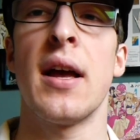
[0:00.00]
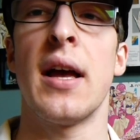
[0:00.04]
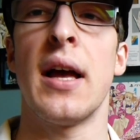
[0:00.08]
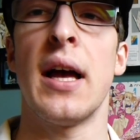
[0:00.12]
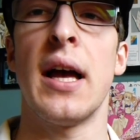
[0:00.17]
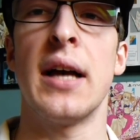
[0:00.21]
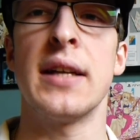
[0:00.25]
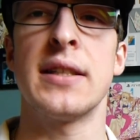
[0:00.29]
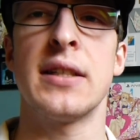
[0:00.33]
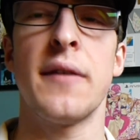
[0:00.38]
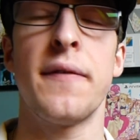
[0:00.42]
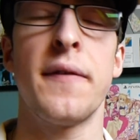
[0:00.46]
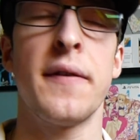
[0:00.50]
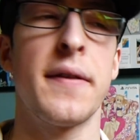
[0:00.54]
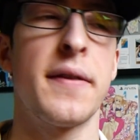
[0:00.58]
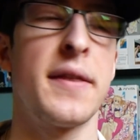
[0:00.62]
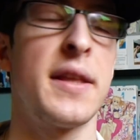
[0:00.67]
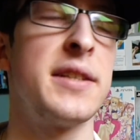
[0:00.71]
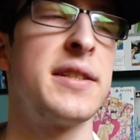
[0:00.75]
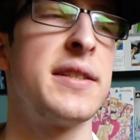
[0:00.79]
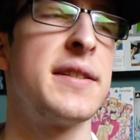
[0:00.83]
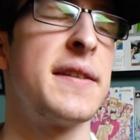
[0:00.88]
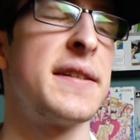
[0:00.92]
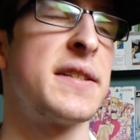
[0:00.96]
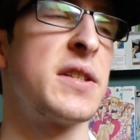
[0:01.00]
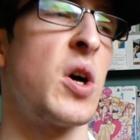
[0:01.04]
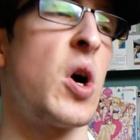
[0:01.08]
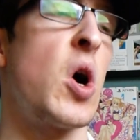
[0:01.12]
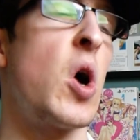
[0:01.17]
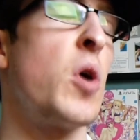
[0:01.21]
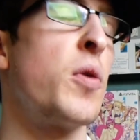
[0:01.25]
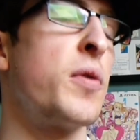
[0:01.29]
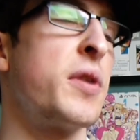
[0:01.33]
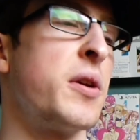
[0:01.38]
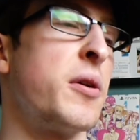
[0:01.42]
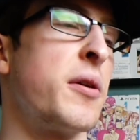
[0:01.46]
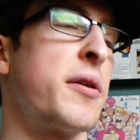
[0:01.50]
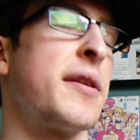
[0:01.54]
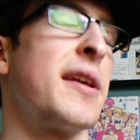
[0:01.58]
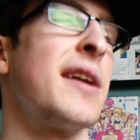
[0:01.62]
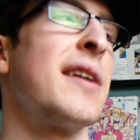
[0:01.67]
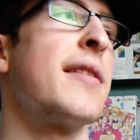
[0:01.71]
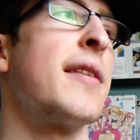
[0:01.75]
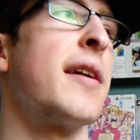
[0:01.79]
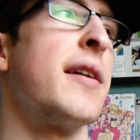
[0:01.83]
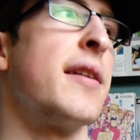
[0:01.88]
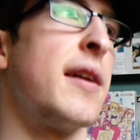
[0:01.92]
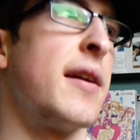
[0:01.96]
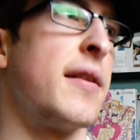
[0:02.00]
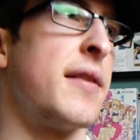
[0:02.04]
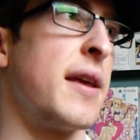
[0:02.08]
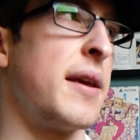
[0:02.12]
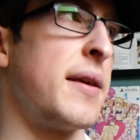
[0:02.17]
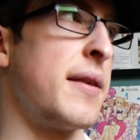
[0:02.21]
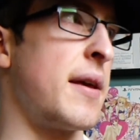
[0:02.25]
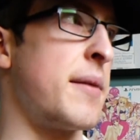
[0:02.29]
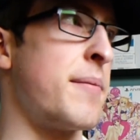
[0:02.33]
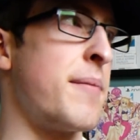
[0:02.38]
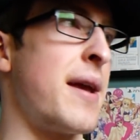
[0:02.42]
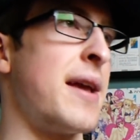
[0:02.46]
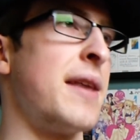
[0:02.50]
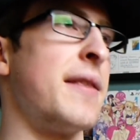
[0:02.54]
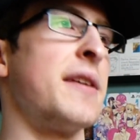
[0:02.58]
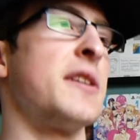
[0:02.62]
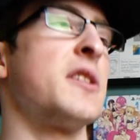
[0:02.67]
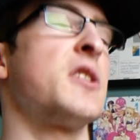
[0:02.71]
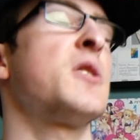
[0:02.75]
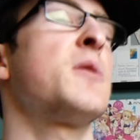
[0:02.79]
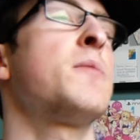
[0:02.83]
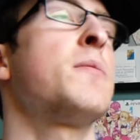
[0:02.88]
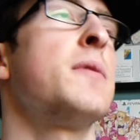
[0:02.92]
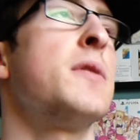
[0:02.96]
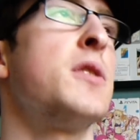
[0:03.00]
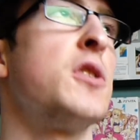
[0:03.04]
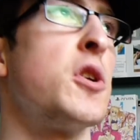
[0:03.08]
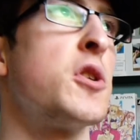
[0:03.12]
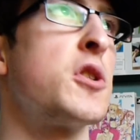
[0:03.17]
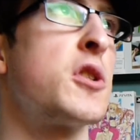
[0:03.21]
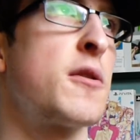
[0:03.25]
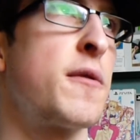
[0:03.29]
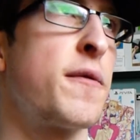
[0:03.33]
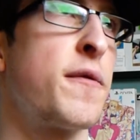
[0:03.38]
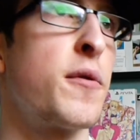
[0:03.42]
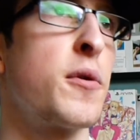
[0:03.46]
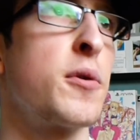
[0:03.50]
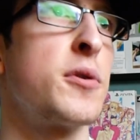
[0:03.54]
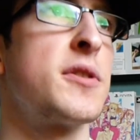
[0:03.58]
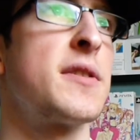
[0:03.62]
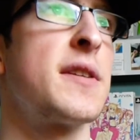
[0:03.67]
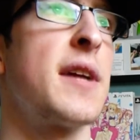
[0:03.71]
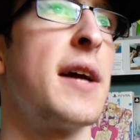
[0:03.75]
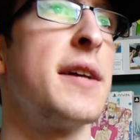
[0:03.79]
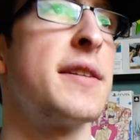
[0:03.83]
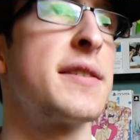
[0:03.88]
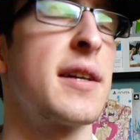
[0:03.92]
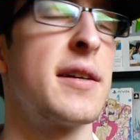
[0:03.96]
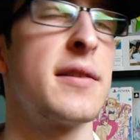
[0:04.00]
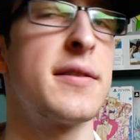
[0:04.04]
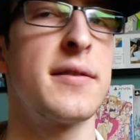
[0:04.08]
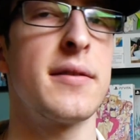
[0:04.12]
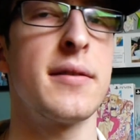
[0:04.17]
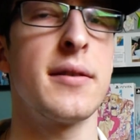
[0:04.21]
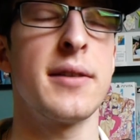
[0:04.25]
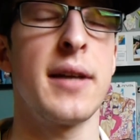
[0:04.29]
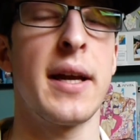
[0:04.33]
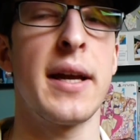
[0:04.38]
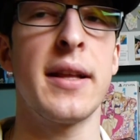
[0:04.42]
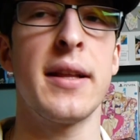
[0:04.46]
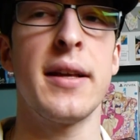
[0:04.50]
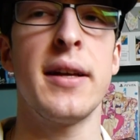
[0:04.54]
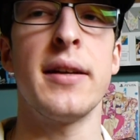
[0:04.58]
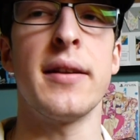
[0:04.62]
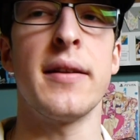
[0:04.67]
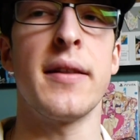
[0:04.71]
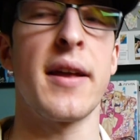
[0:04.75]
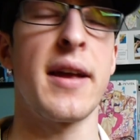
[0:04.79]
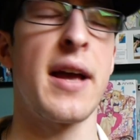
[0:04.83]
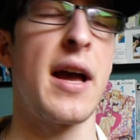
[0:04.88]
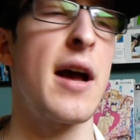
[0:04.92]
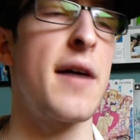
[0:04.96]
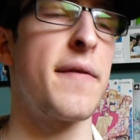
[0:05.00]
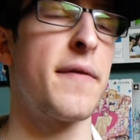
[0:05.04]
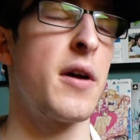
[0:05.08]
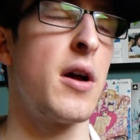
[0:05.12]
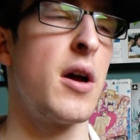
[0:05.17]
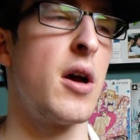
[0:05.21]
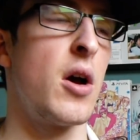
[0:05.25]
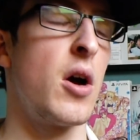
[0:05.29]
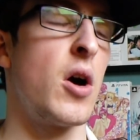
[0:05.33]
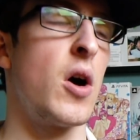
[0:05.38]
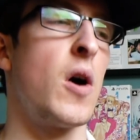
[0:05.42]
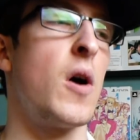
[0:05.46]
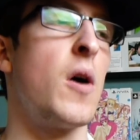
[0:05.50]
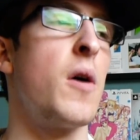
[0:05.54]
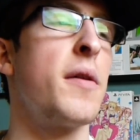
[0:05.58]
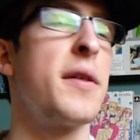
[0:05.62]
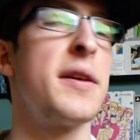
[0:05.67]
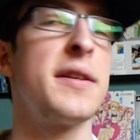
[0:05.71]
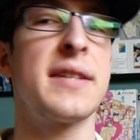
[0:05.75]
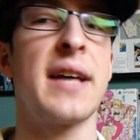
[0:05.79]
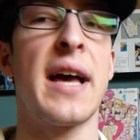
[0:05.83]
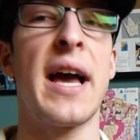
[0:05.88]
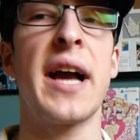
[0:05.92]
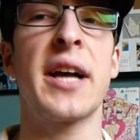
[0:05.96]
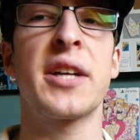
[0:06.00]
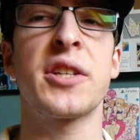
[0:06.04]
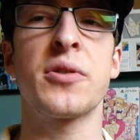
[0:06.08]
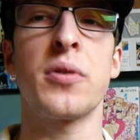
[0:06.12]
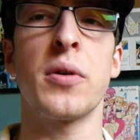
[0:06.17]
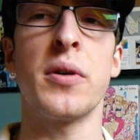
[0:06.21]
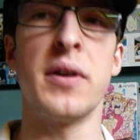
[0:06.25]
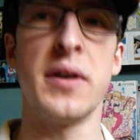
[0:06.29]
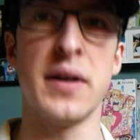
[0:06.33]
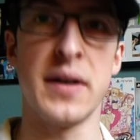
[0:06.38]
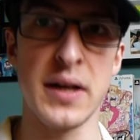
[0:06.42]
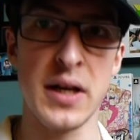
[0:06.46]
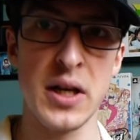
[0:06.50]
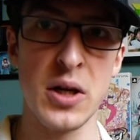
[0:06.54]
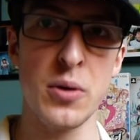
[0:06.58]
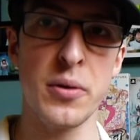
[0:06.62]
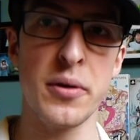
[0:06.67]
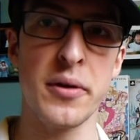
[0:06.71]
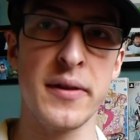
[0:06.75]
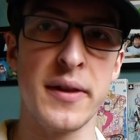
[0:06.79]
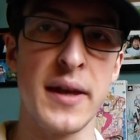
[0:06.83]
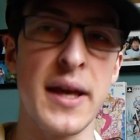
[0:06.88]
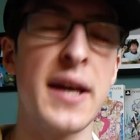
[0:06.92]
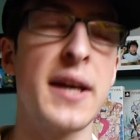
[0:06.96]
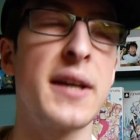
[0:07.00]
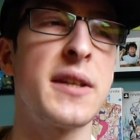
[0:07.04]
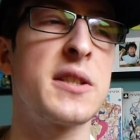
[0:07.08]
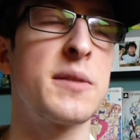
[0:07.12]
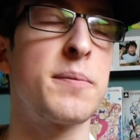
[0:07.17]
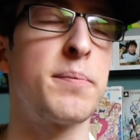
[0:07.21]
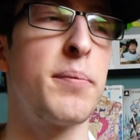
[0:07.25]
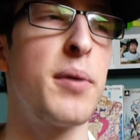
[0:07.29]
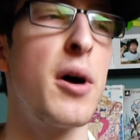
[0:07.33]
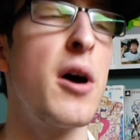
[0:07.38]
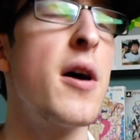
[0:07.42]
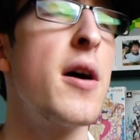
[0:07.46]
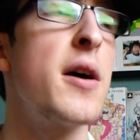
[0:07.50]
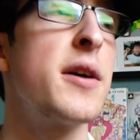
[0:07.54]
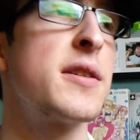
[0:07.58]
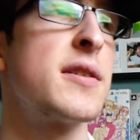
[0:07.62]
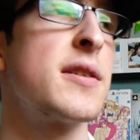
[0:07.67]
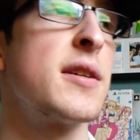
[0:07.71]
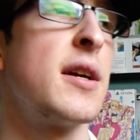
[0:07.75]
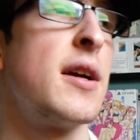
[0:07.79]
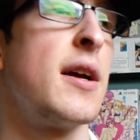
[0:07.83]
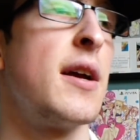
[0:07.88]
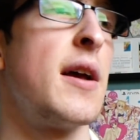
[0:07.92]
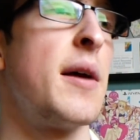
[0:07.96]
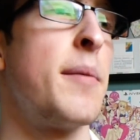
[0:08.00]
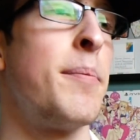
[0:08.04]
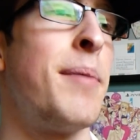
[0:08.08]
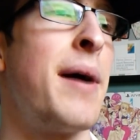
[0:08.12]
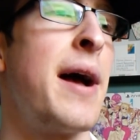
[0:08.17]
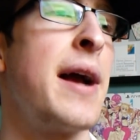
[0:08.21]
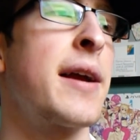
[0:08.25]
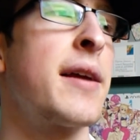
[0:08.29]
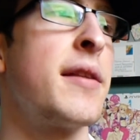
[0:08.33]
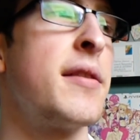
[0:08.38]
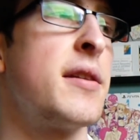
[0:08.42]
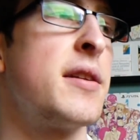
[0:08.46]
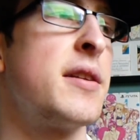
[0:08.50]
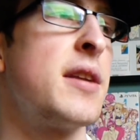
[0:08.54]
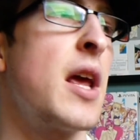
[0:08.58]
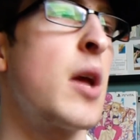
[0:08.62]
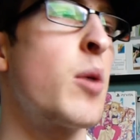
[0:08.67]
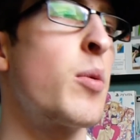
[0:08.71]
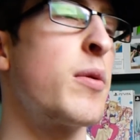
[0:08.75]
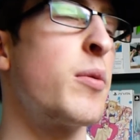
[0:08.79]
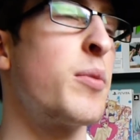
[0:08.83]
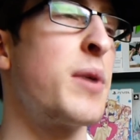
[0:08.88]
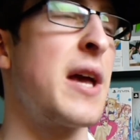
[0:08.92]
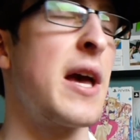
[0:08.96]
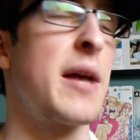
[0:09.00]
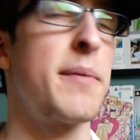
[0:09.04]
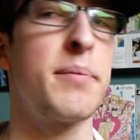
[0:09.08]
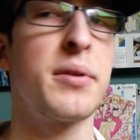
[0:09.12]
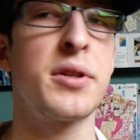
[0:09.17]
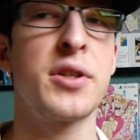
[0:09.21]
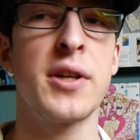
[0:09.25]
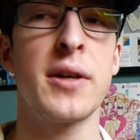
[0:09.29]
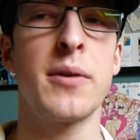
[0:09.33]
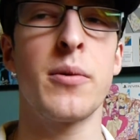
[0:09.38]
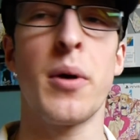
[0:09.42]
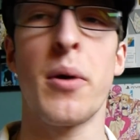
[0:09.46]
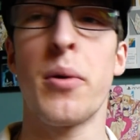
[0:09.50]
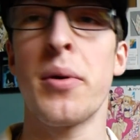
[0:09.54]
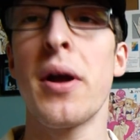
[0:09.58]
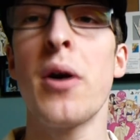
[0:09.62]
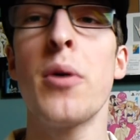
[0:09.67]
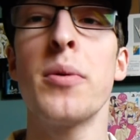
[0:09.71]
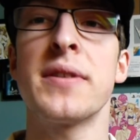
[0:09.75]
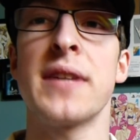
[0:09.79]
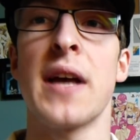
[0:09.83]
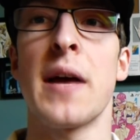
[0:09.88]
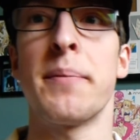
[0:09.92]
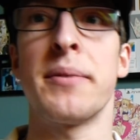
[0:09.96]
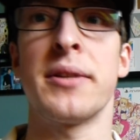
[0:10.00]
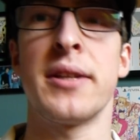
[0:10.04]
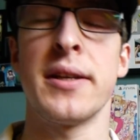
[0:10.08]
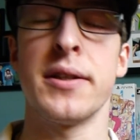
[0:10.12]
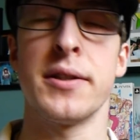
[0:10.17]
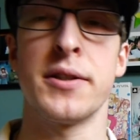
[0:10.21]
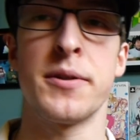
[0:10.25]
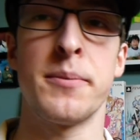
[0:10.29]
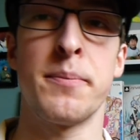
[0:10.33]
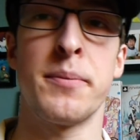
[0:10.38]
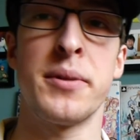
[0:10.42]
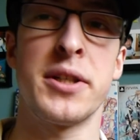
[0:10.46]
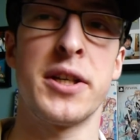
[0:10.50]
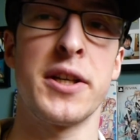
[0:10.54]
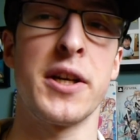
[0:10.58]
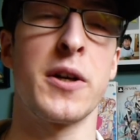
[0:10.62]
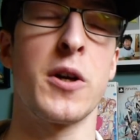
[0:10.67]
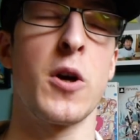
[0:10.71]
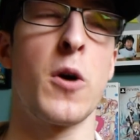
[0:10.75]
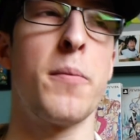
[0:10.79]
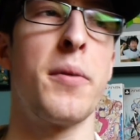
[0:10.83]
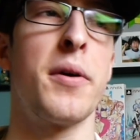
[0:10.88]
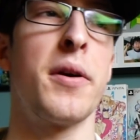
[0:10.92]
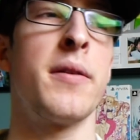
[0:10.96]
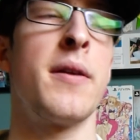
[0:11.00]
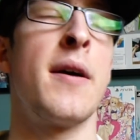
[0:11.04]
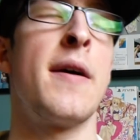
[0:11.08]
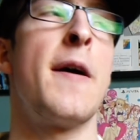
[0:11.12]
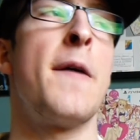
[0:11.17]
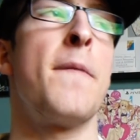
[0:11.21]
as if this is this all new thing they did. They made this just for Steins Elite, and they have all these extra new things. But back in the day when we had we always had pachinko, but